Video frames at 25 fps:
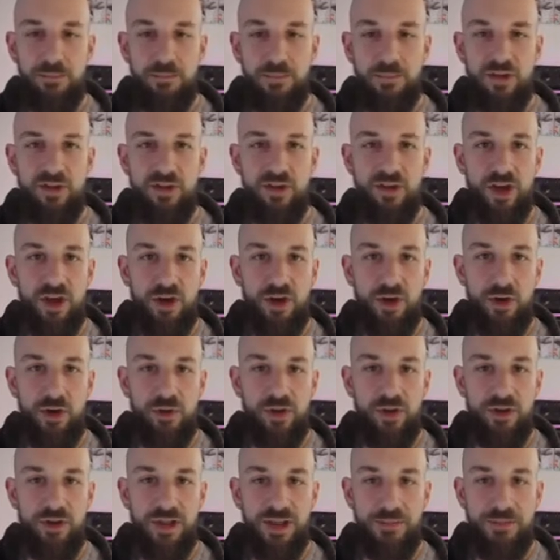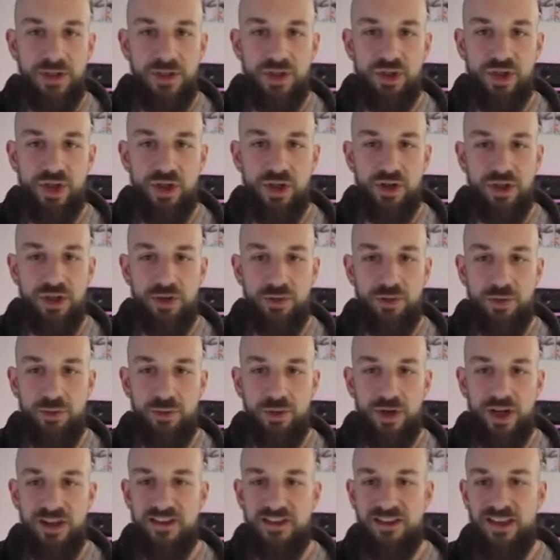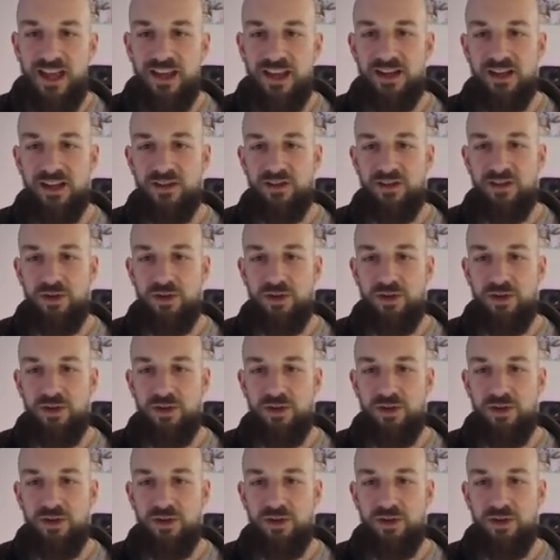So let me show you. What I said is